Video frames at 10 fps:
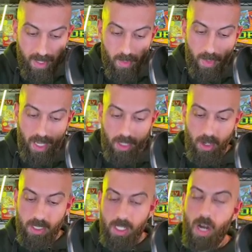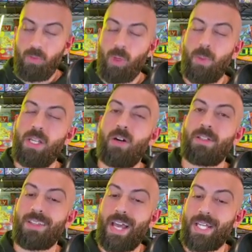We got a Koga's Koffing. We're coming in on
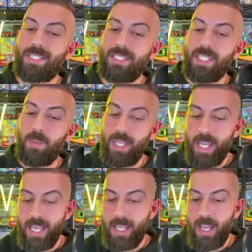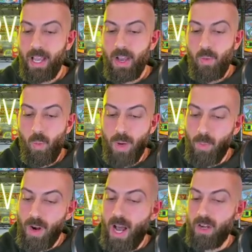the last. Can we get a one
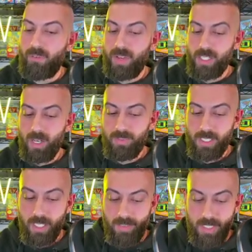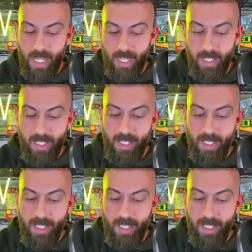more hollow to finish off this left side?